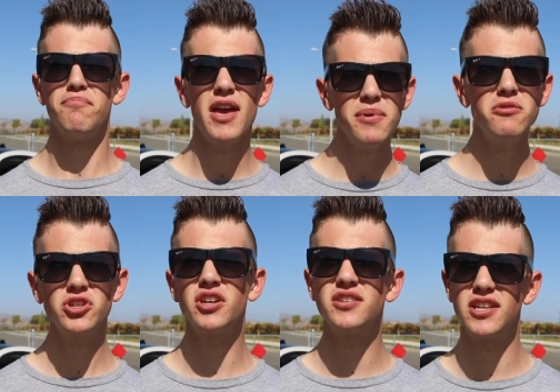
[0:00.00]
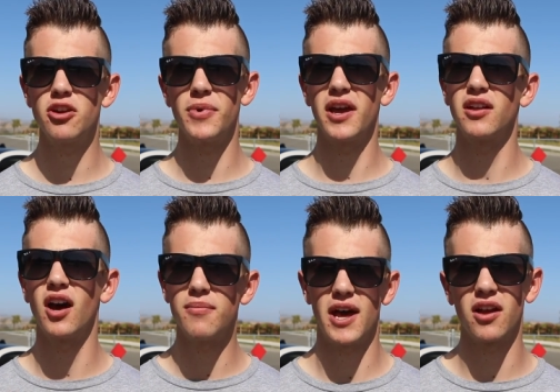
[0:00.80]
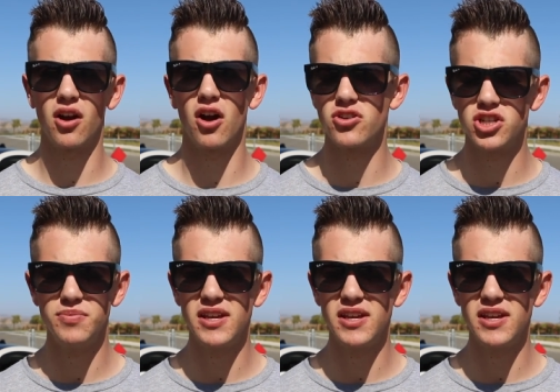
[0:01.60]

maybe you should consider buying an automatic car just